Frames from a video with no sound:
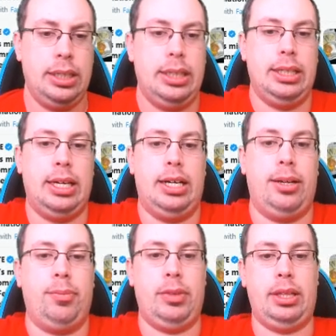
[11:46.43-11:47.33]

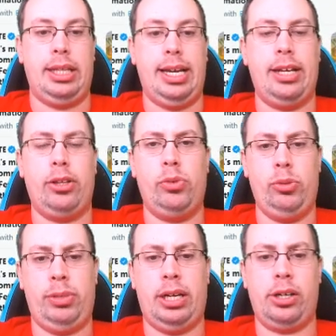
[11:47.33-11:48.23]
They had the room
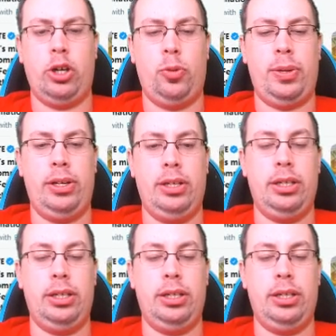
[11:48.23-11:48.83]
block open,